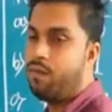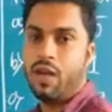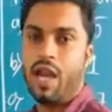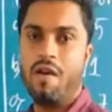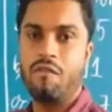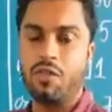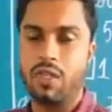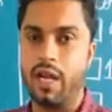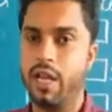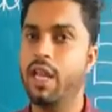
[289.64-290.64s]
we have
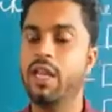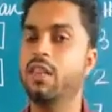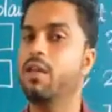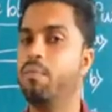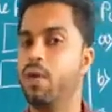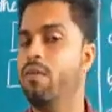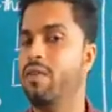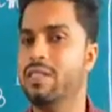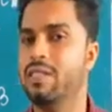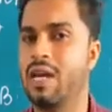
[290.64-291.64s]
studied in the
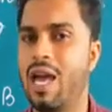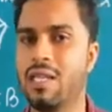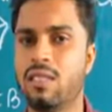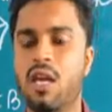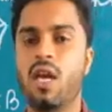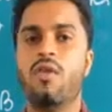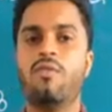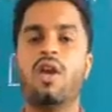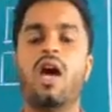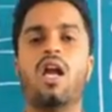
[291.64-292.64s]
previous class.
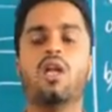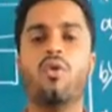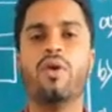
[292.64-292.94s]
We are